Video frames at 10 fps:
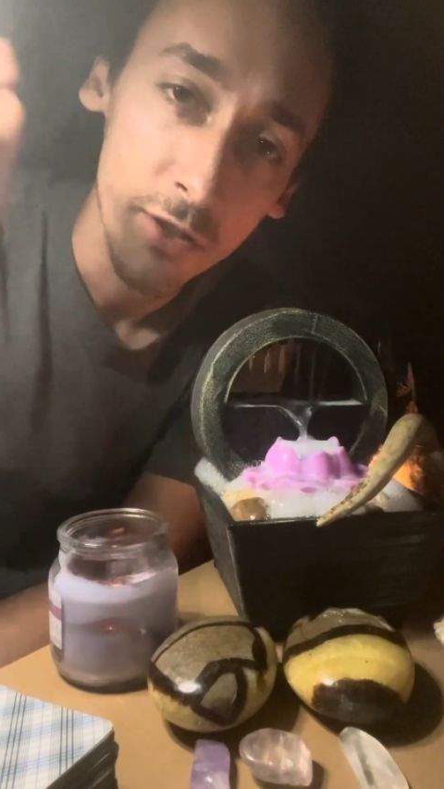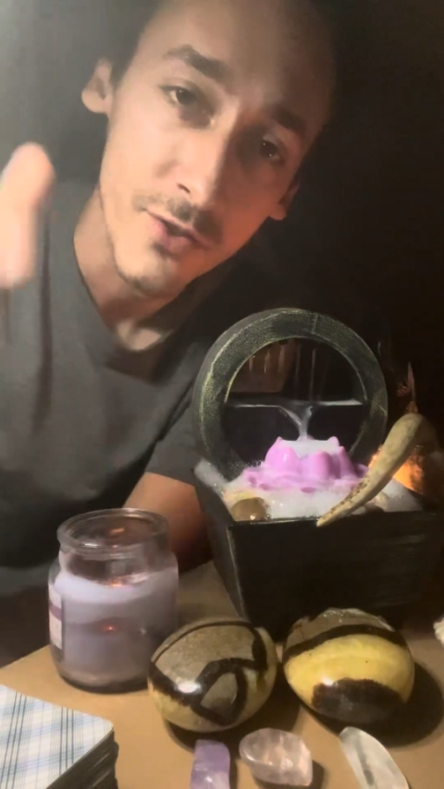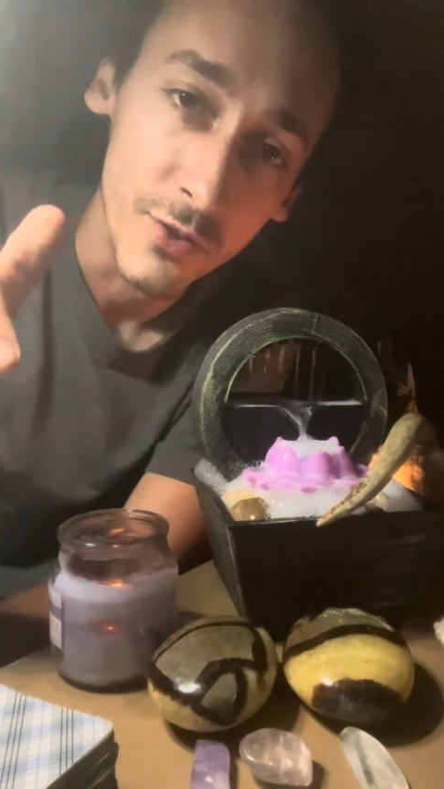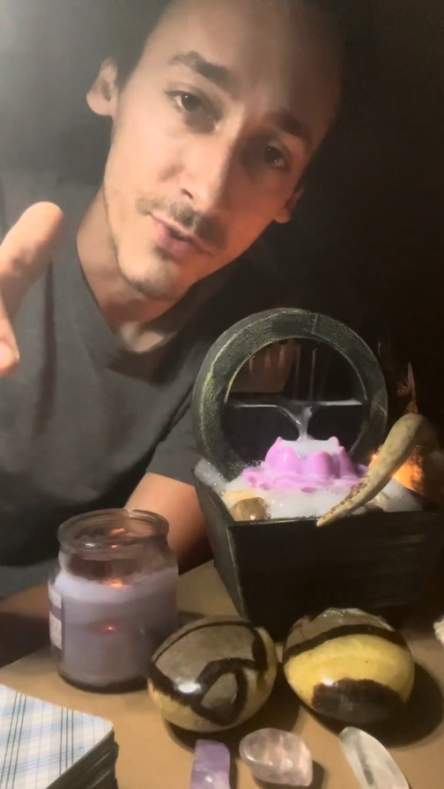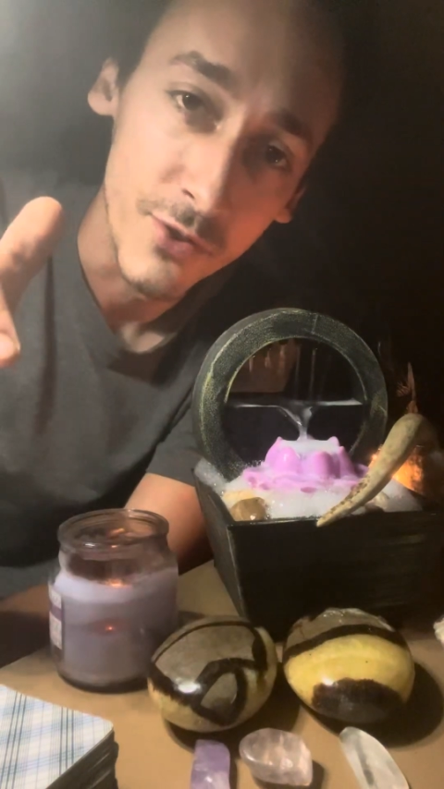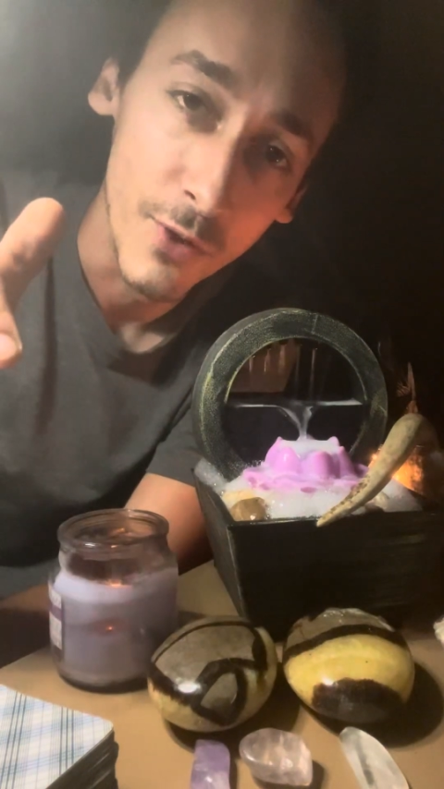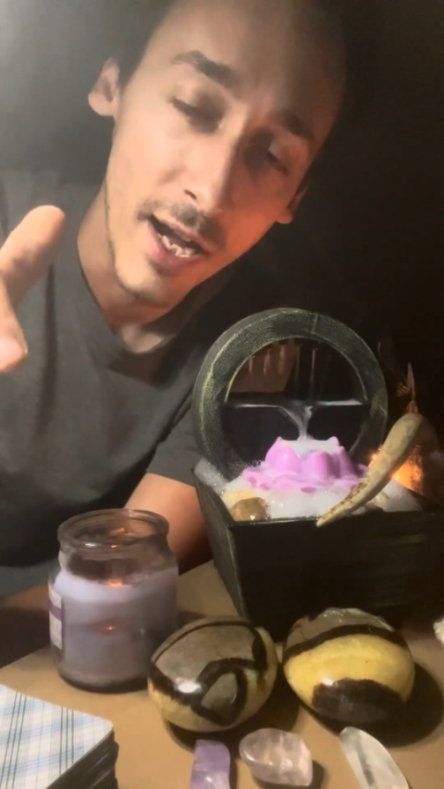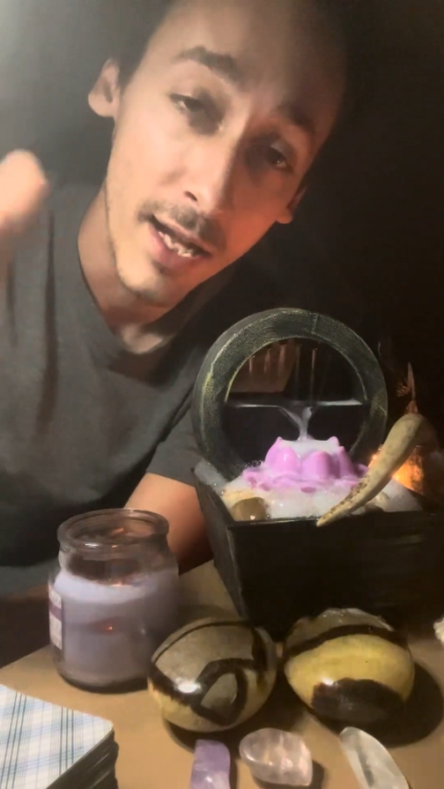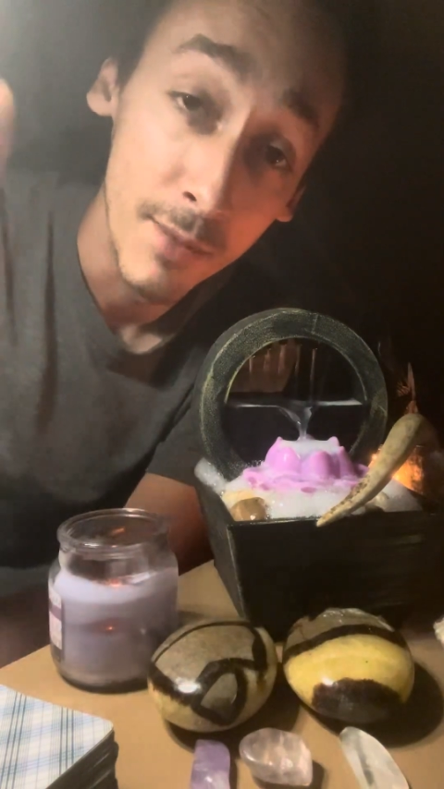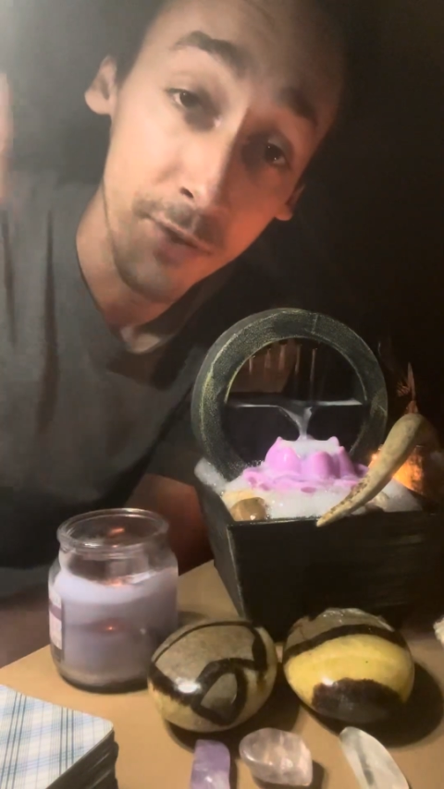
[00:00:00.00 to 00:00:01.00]

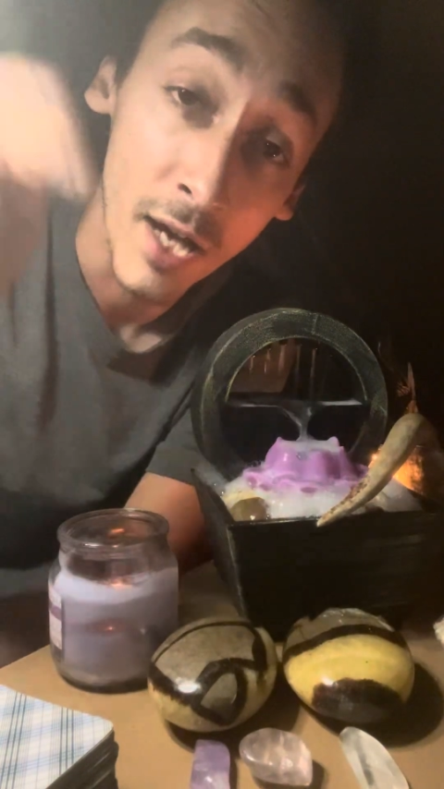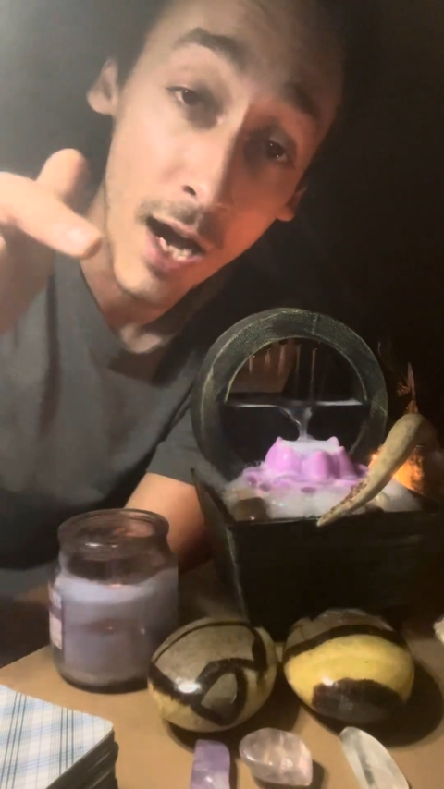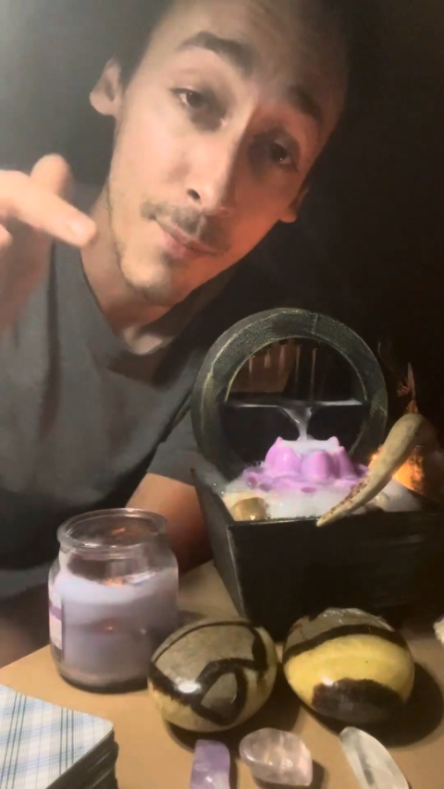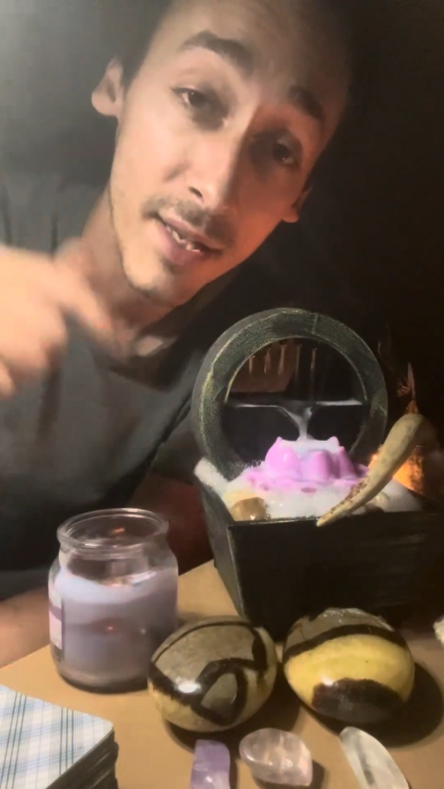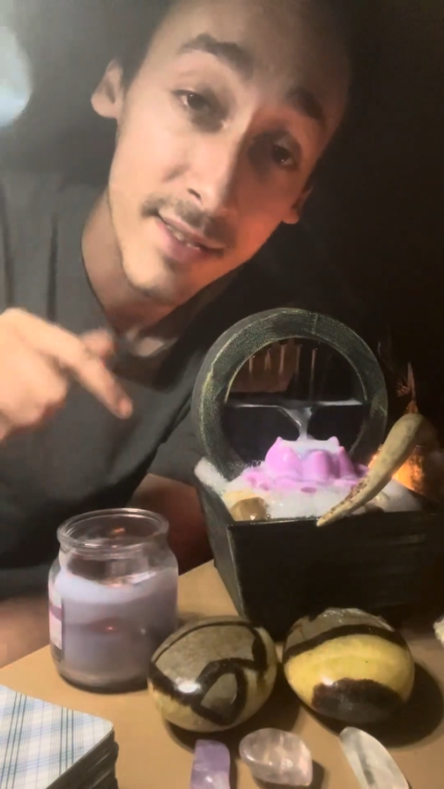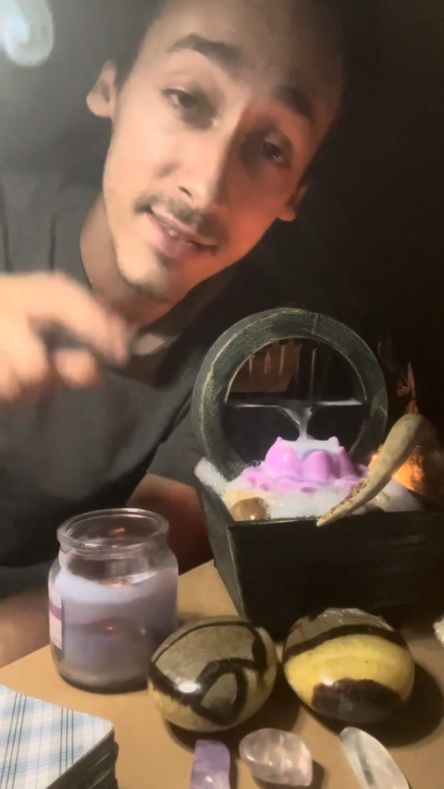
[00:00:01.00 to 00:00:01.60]
subscribe, comment,